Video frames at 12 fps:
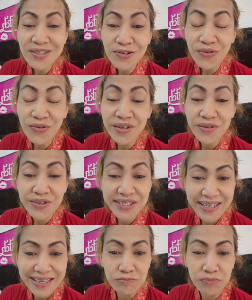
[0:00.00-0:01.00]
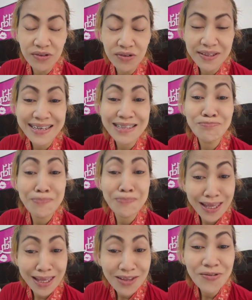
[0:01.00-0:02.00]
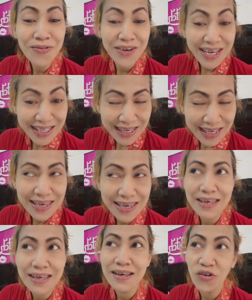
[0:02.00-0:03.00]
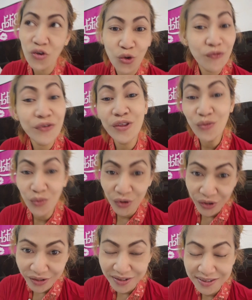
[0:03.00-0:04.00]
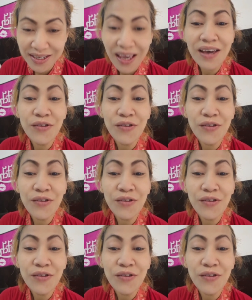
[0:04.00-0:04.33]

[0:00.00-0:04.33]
also understandable that men really, all over the world,